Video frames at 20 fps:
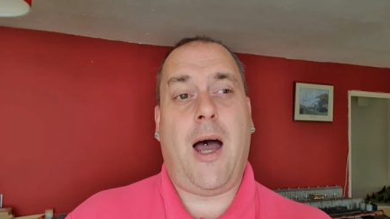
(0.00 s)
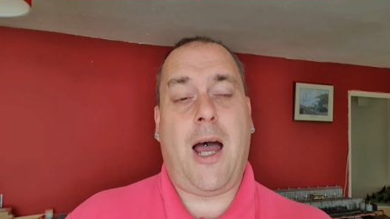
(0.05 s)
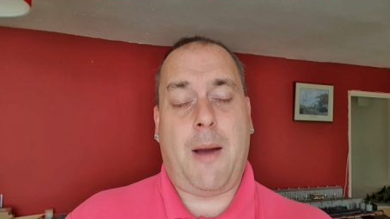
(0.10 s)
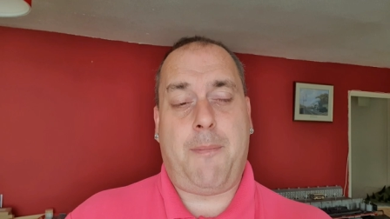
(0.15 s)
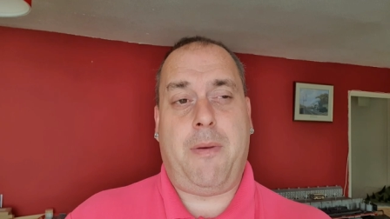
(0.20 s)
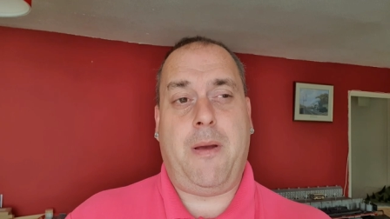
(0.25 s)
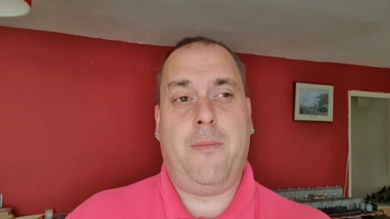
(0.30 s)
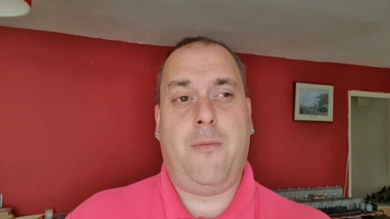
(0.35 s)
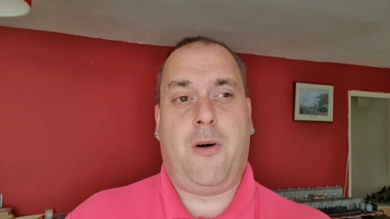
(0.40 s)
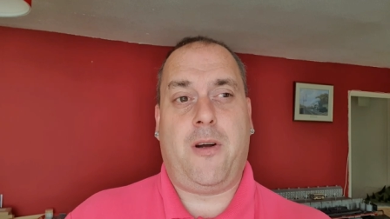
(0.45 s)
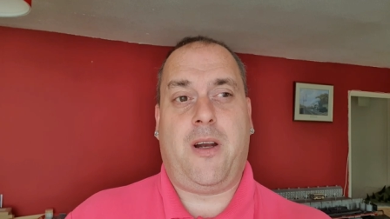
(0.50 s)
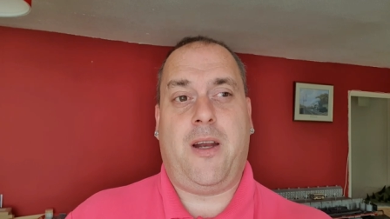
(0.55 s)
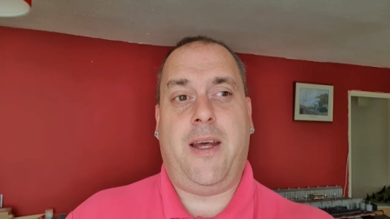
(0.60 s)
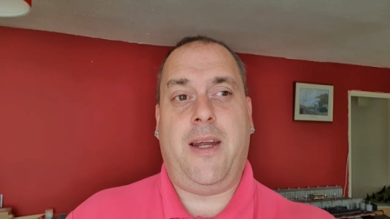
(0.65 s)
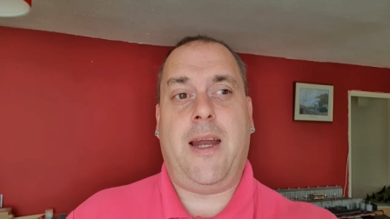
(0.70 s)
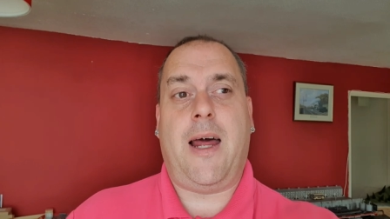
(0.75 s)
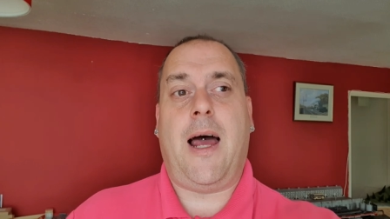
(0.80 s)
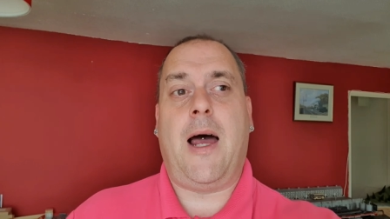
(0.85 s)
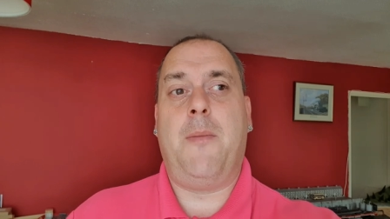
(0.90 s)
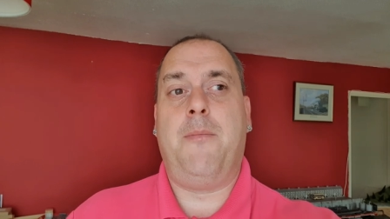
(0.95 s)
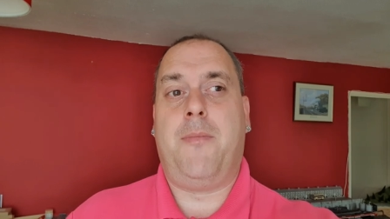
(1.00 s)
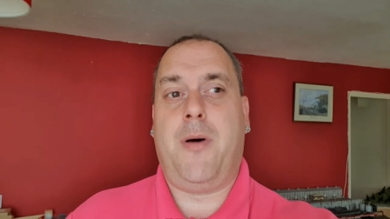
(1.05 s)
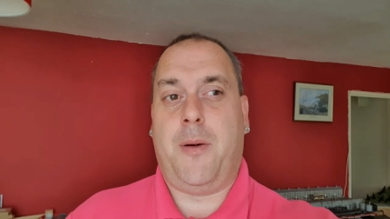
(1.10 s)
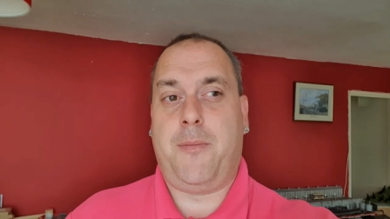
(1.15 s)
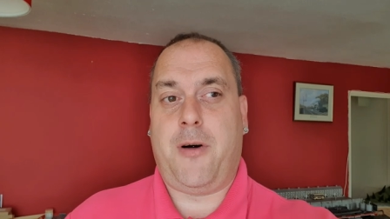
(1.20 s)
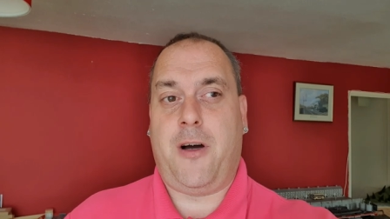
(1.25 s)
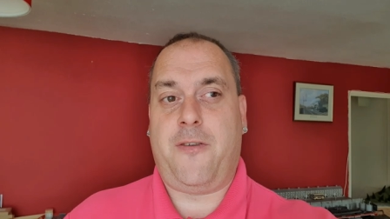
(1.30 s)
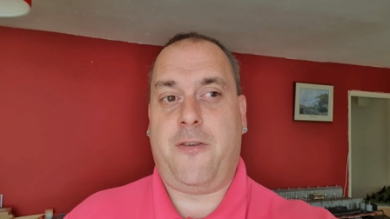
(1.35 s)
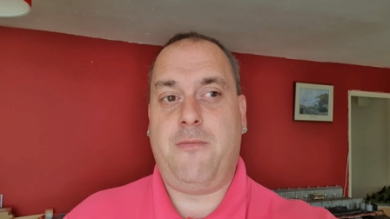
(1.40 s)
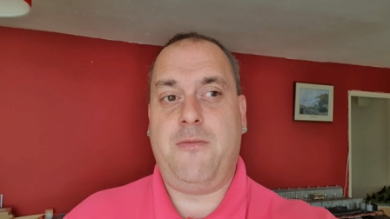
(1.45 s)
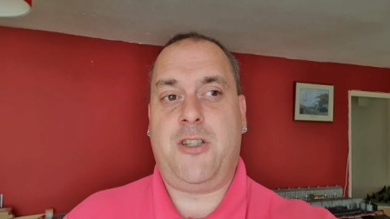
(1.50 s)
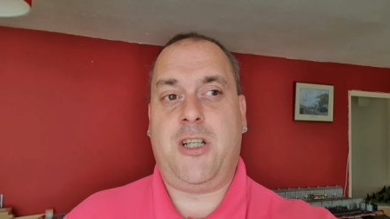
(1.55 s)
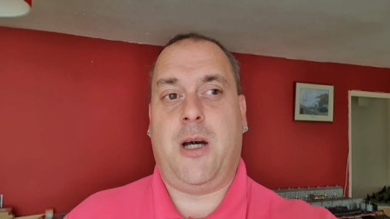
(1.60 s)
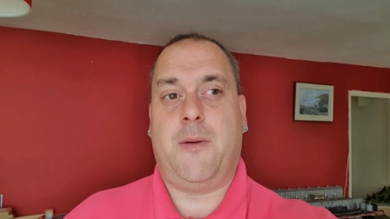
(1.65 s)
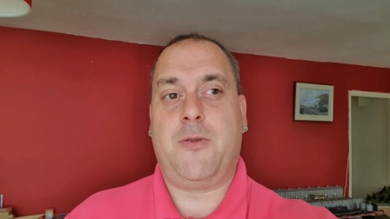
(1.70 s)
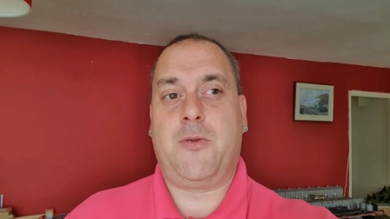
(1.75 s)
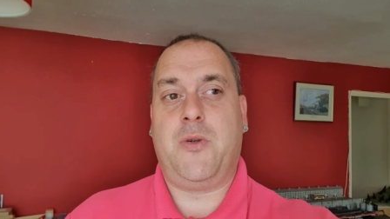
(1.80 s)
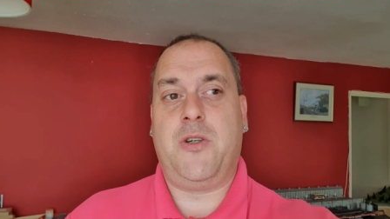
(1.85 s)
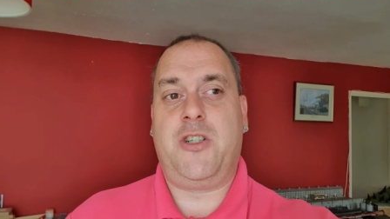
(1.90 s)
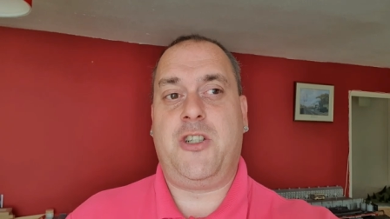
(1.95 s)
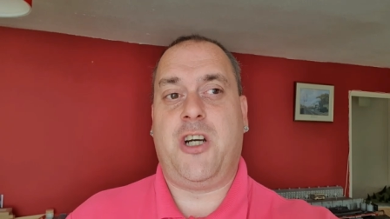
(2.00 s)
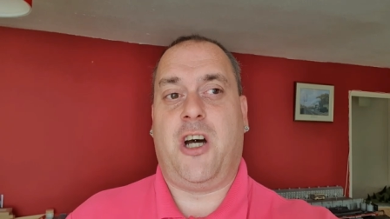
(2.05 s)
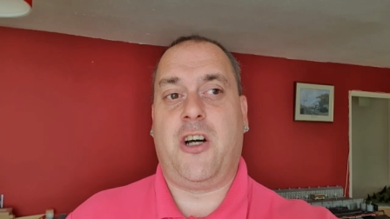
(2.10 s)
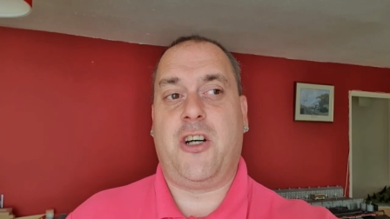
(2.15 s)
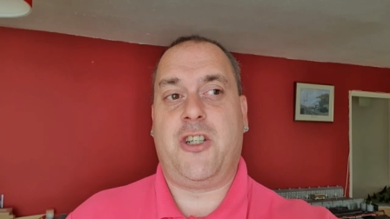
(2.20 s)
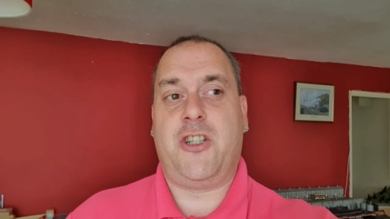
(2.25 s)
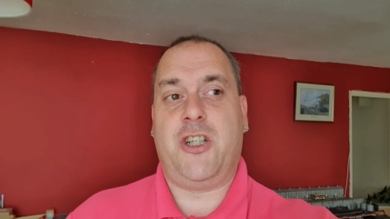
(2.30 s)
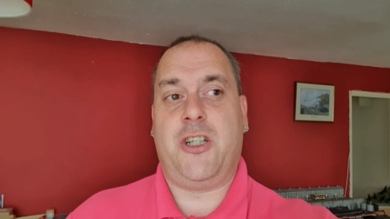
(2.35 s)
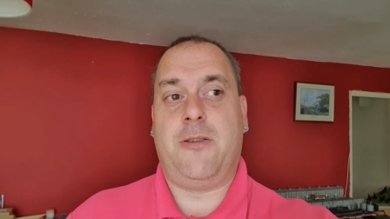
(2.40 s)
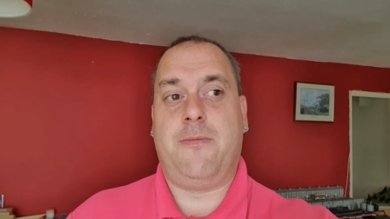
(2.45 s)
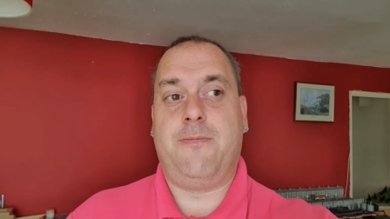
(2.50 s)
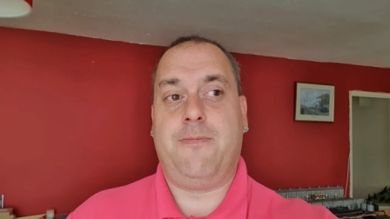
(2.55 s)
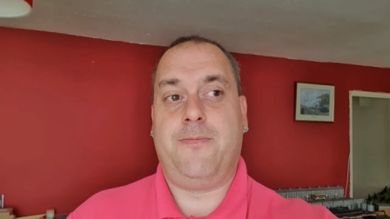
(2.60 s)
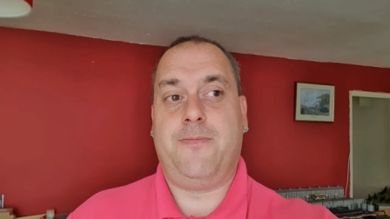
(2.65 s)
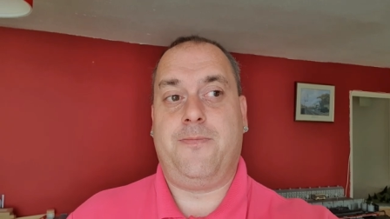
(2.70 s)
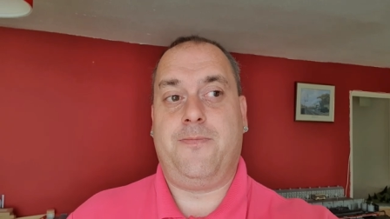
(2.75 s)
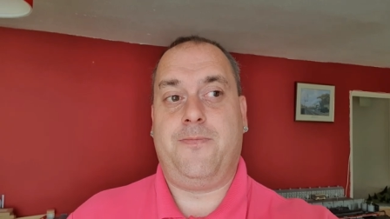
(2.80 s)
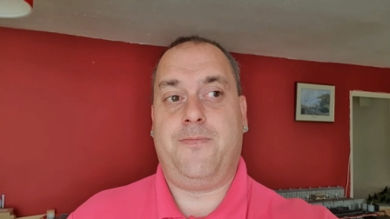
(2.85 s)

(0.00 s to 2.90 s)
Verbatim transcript: happy modelling, and bye bye from Chelmswood Junction.